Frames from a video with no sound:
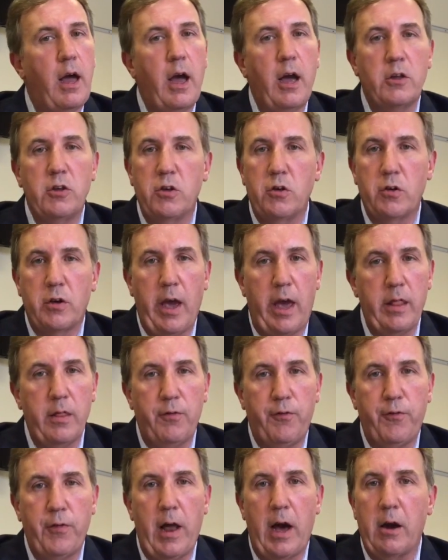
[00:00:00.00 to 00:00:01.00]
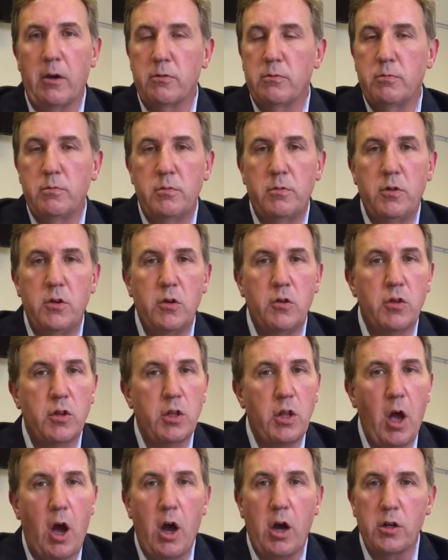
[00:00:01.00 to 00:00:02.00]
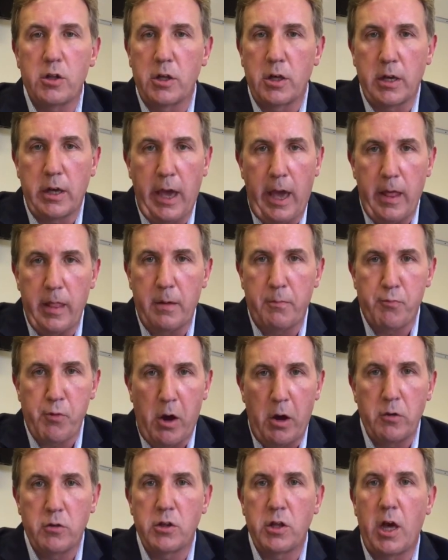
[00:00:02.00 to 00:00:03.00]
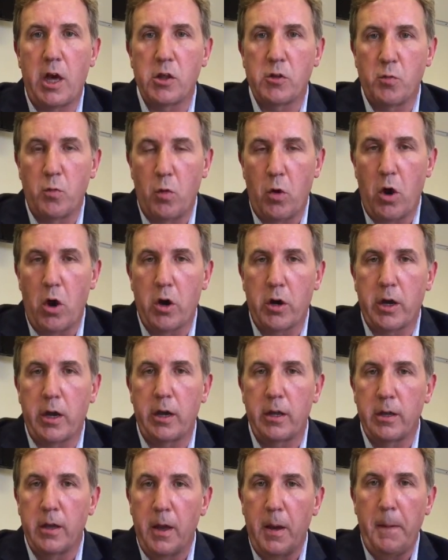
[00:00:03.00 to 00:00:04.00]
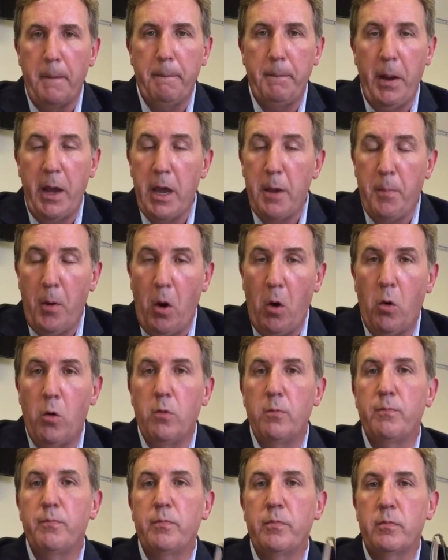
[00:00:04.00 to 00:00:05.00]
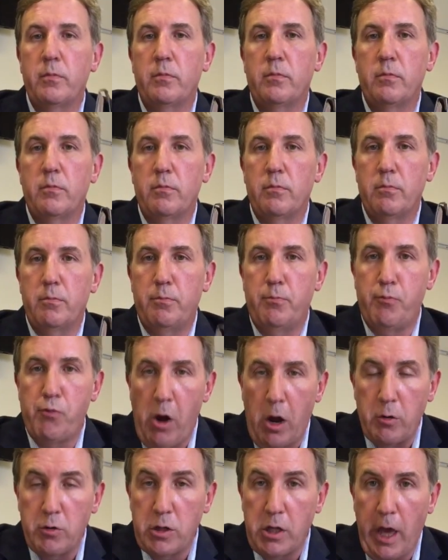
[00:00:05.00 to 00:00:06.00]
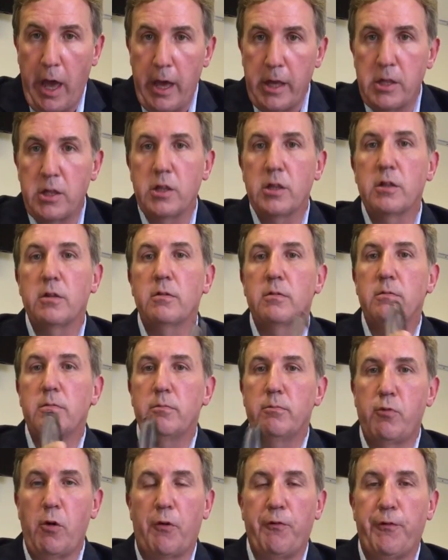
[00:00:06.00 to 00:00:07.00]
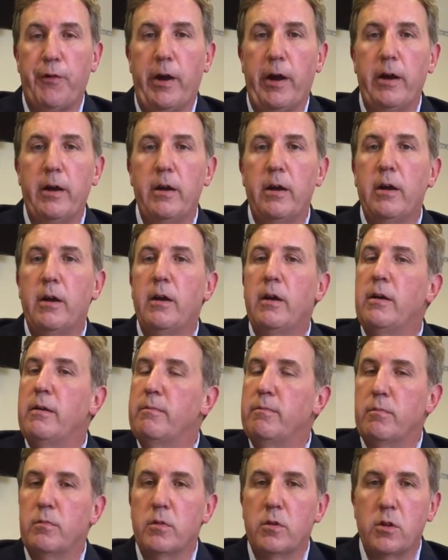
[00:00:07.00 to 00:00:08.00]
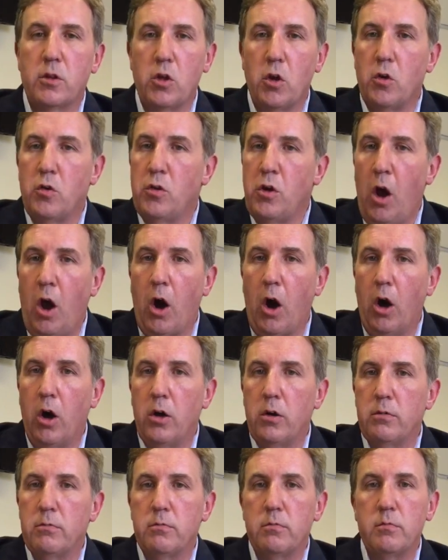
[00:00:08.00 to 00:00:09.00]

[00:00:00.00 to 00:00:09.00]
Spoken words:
and you get the flow. You start to get the process working. People, process, profit. Do not